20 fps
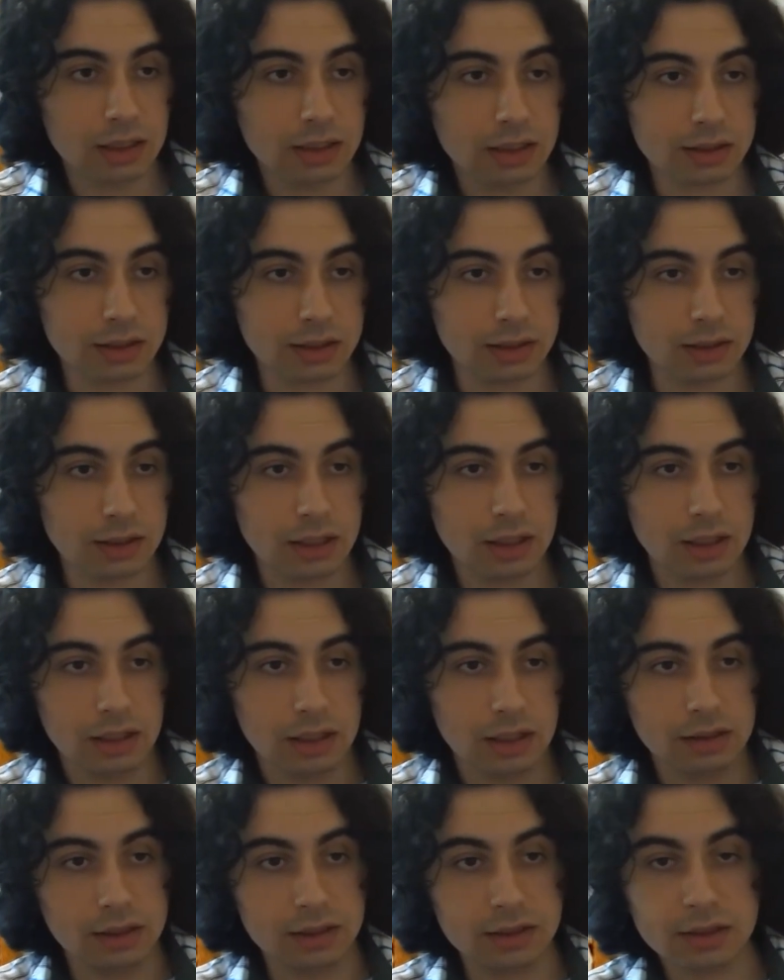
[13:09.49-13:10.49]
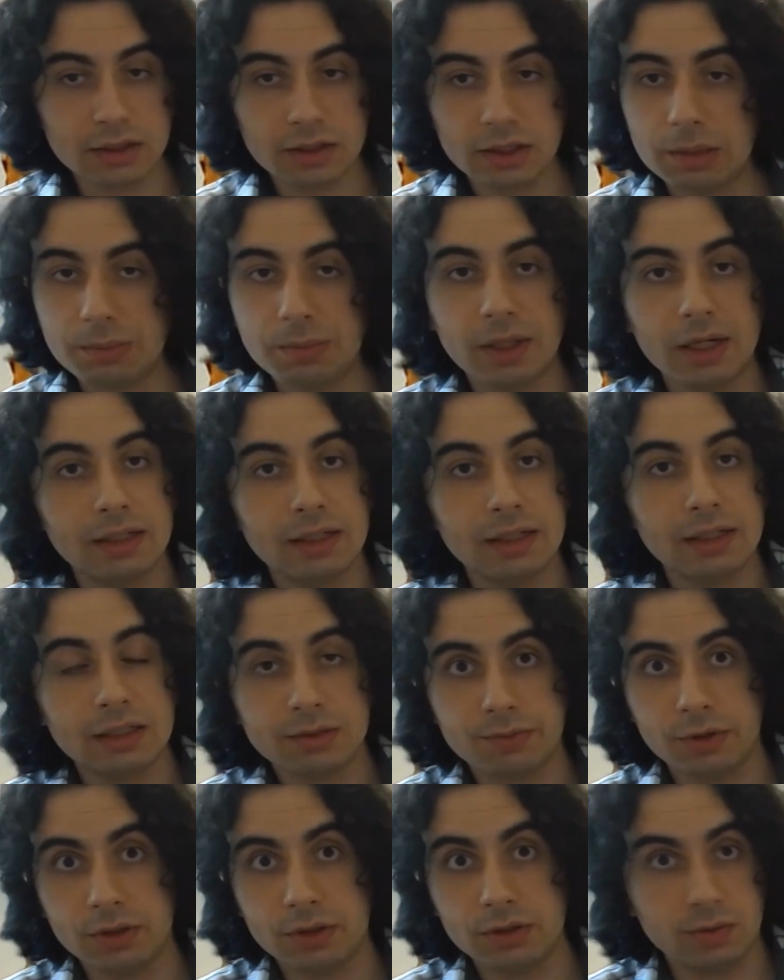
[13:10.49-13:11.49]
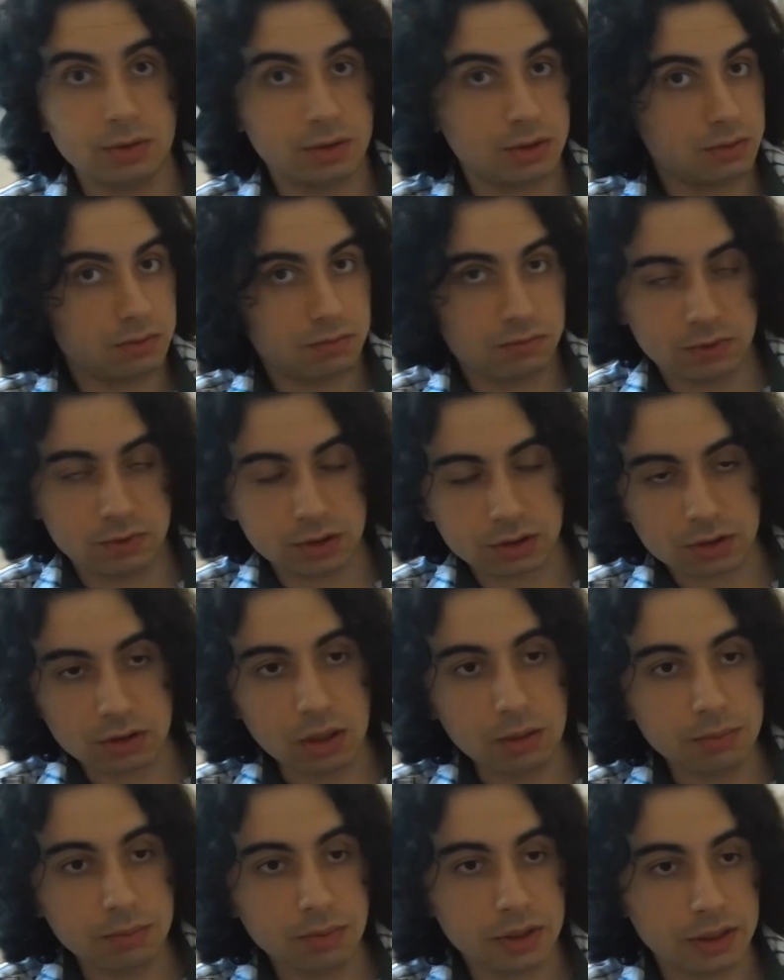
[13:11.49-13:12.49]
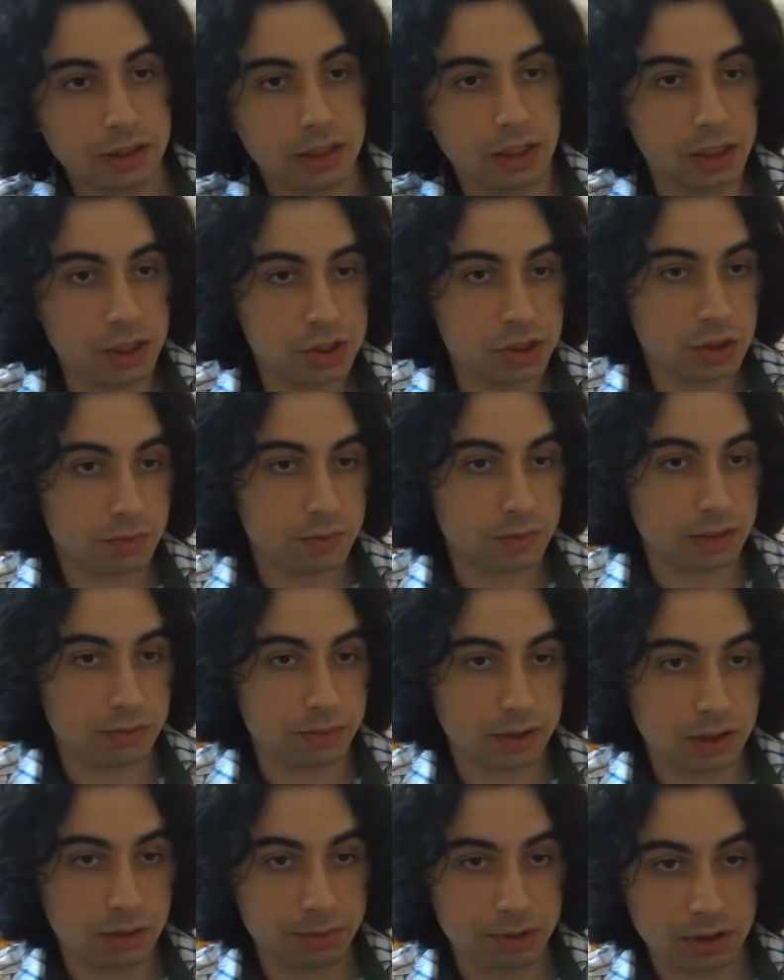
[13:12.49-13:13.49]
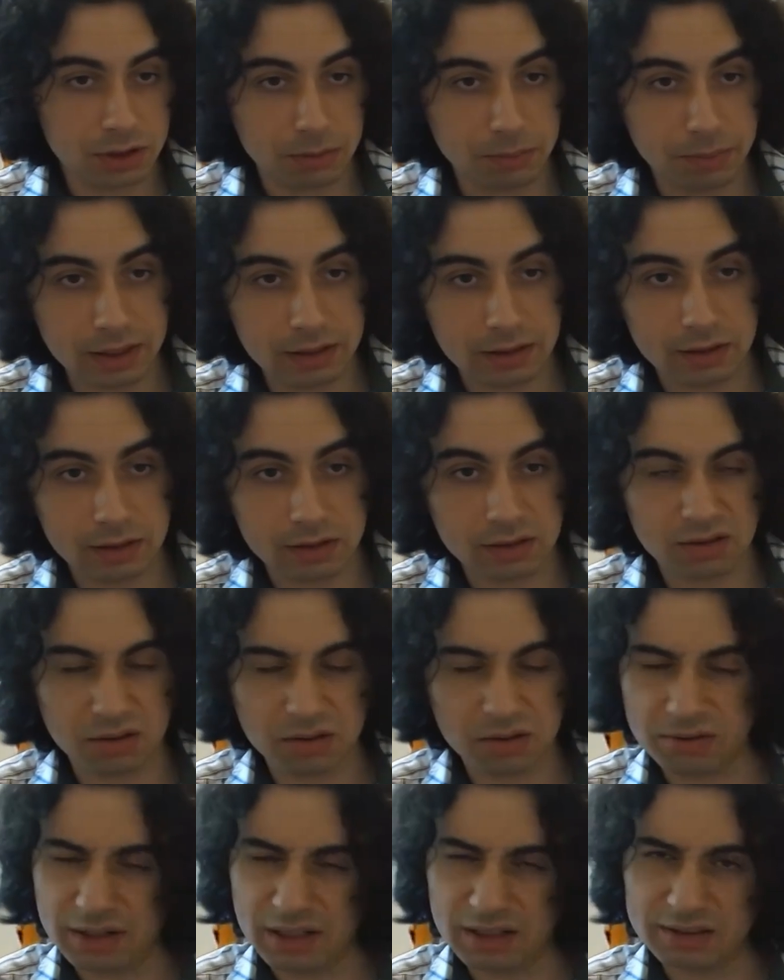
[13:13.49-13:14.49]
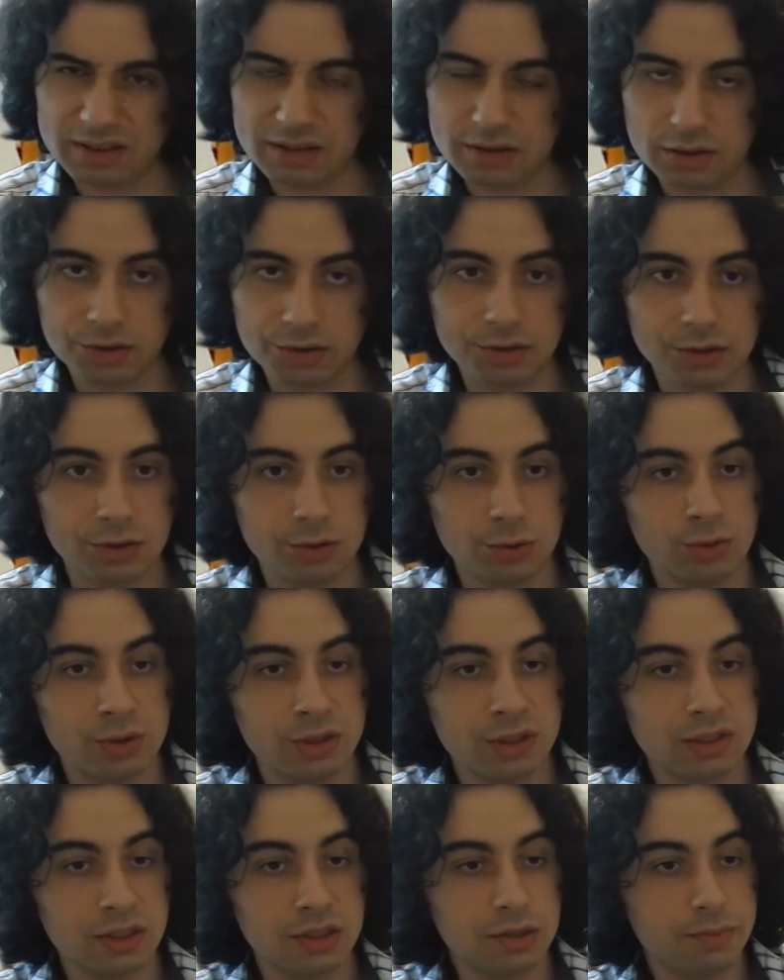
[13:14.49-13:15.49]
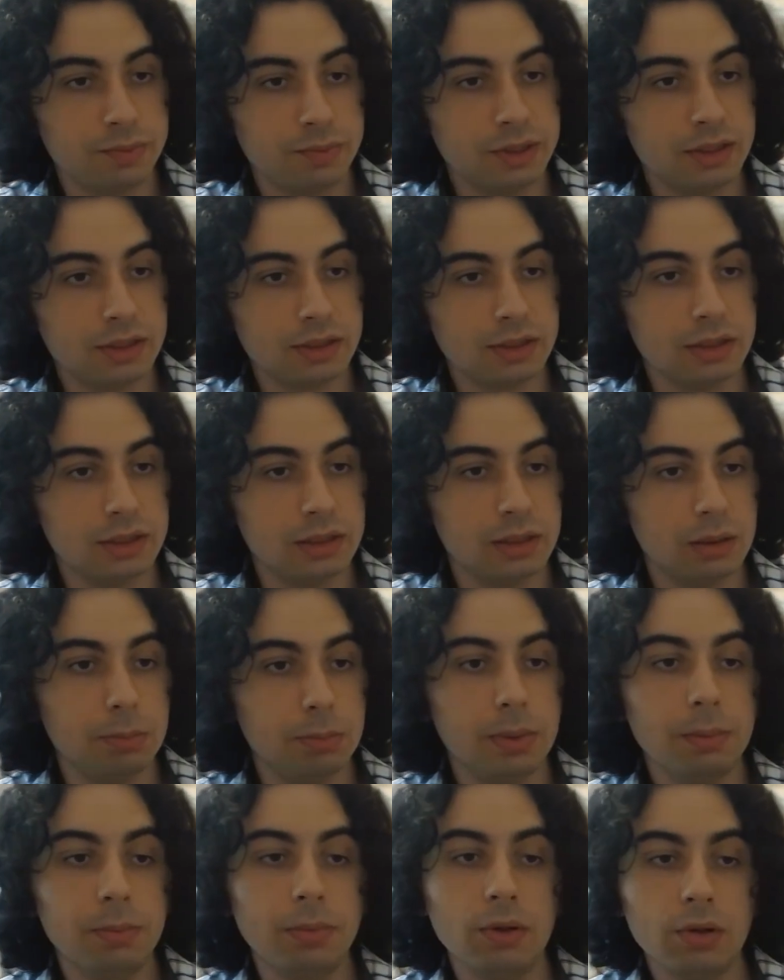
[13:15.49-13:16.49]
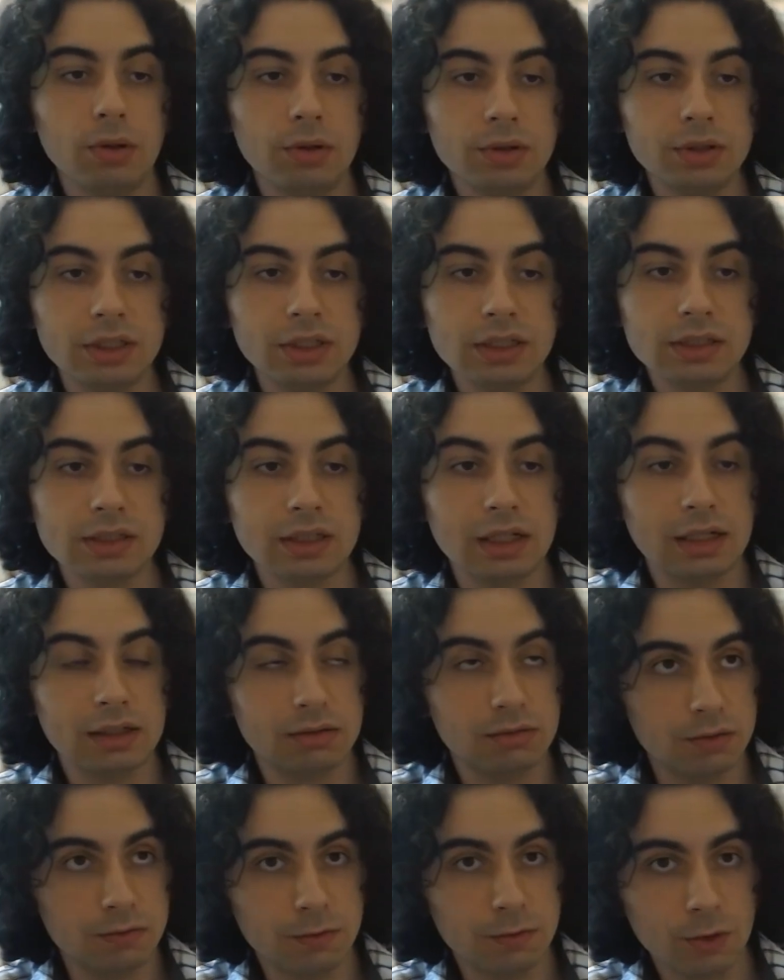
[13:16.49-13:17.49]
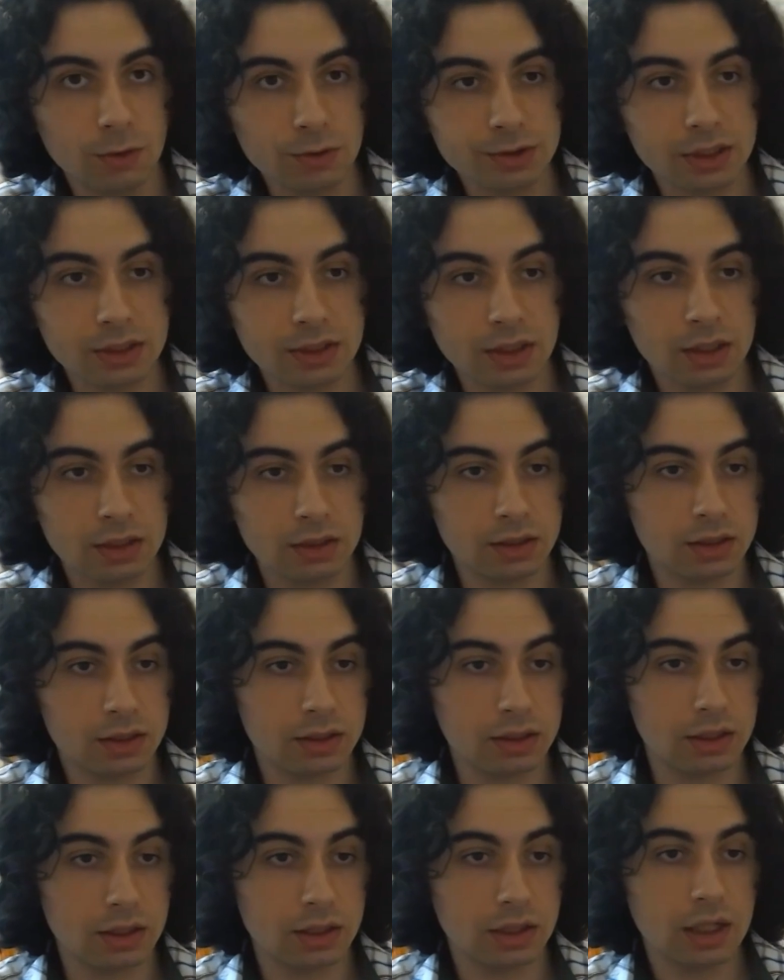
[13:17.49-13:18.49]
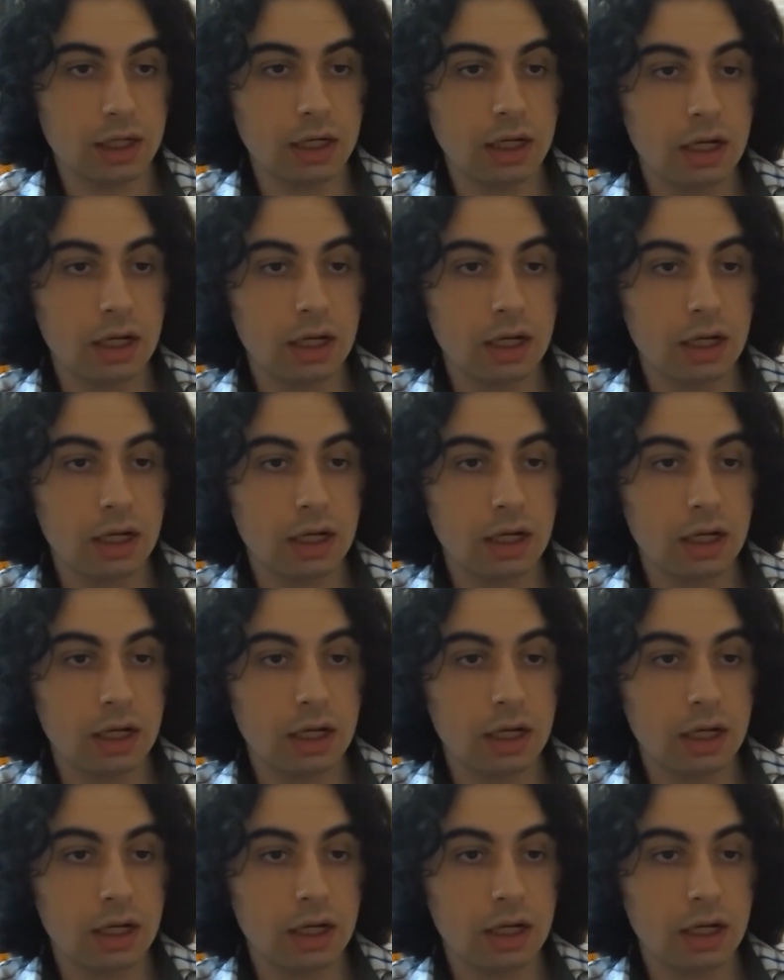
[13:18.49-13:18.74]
See, the Assyrian Empire at this point was just crumbling. Egypt had become independent in around 626 BC. The Babylonians had revolted under the